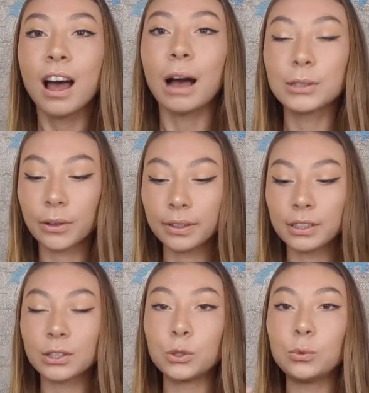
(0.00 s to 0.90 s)
I was going
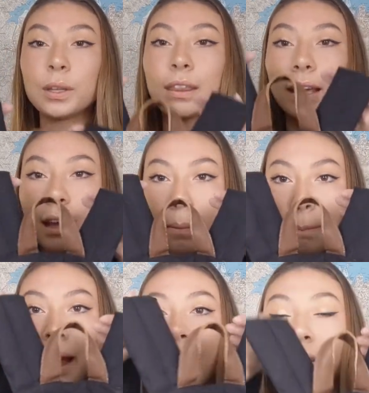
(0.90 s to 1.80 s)
to school with like
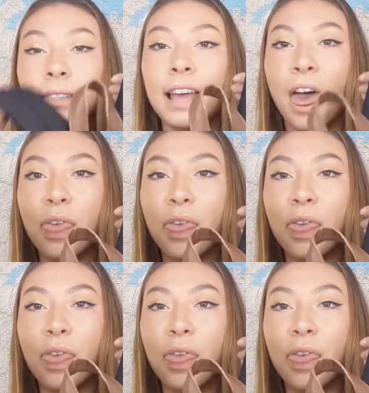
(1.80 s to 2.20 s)
bags